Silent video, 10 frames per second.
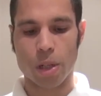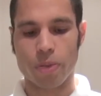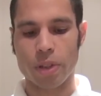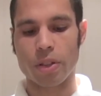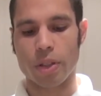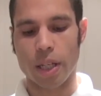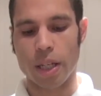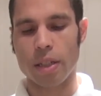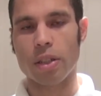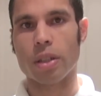hopefully you
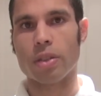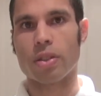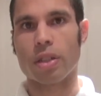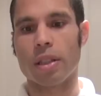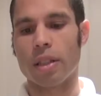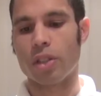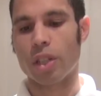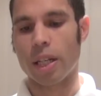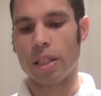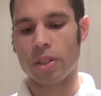can, you can see the
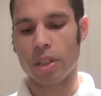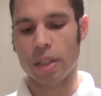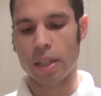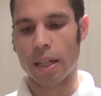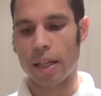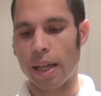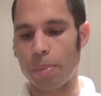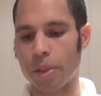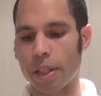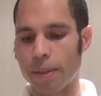change in the color
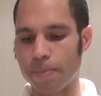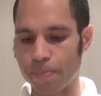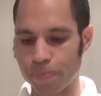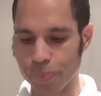happening